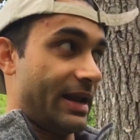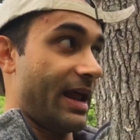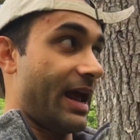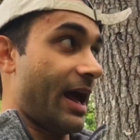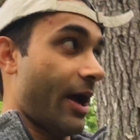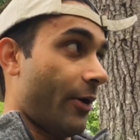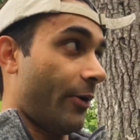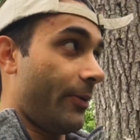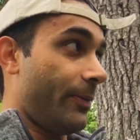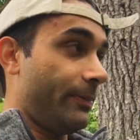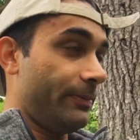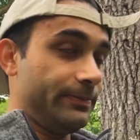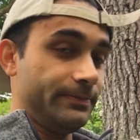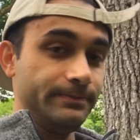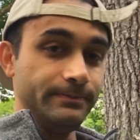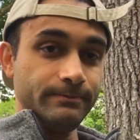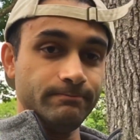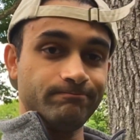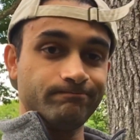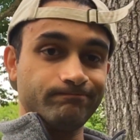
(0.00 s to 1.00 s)
And now,
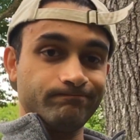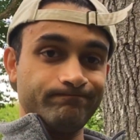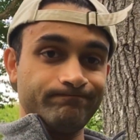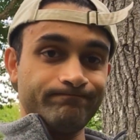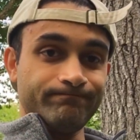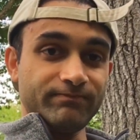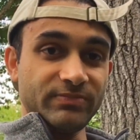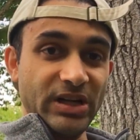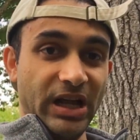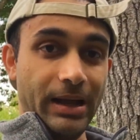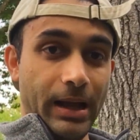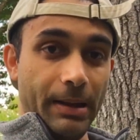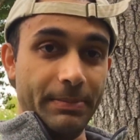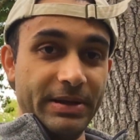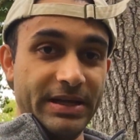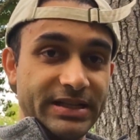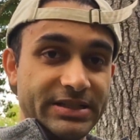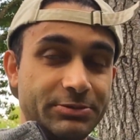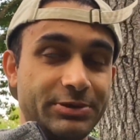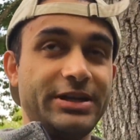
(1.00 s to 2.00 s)

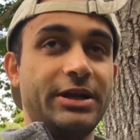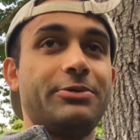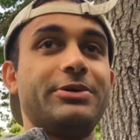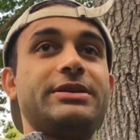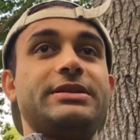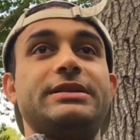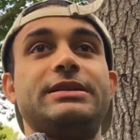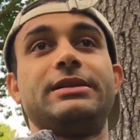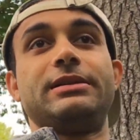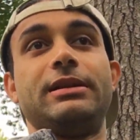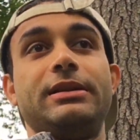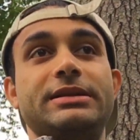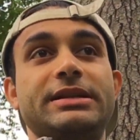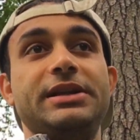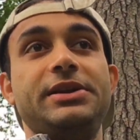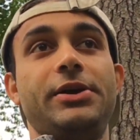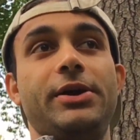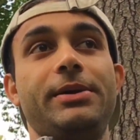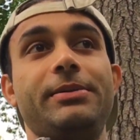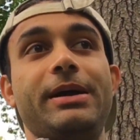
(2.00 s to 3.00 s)
because we're done with
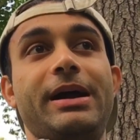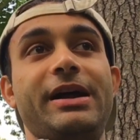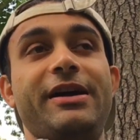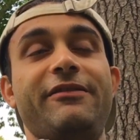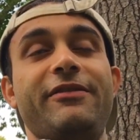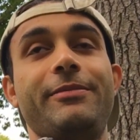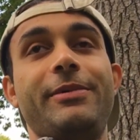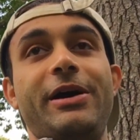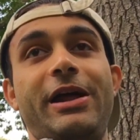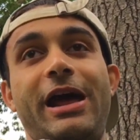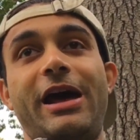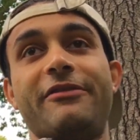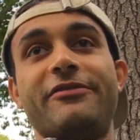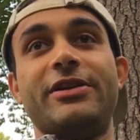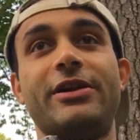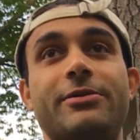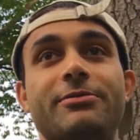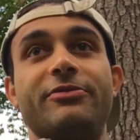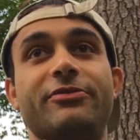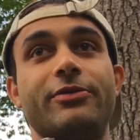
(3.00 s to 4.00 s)
dinner, I have about
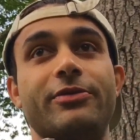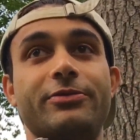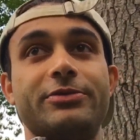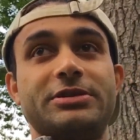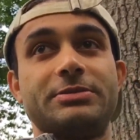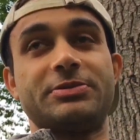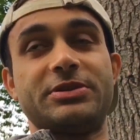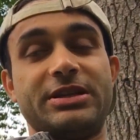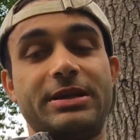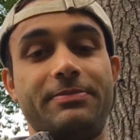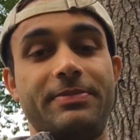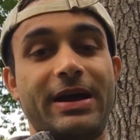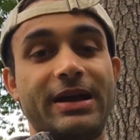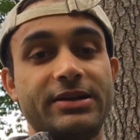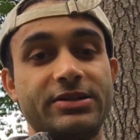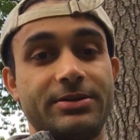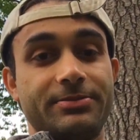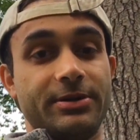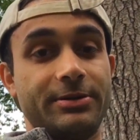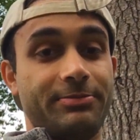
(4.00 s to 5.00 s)
half an hour before we're supposed to head
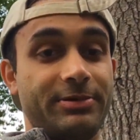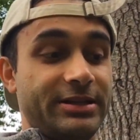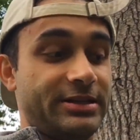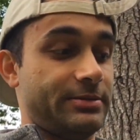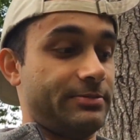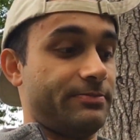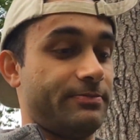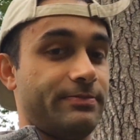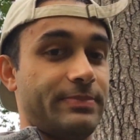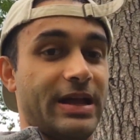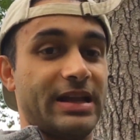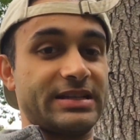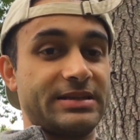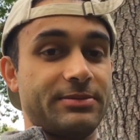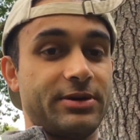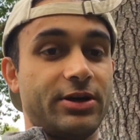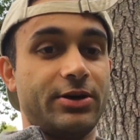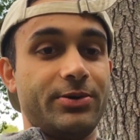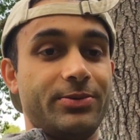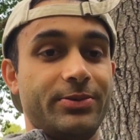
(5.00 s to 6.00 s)
back, so I'm going to play some
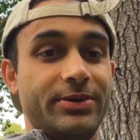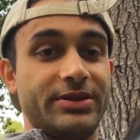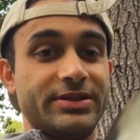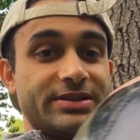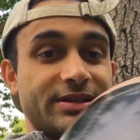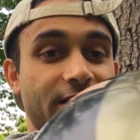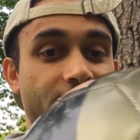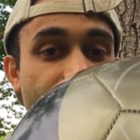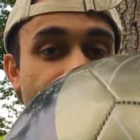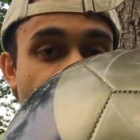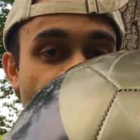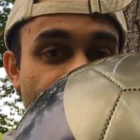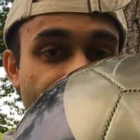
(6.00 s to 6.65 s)
basketball with a soccer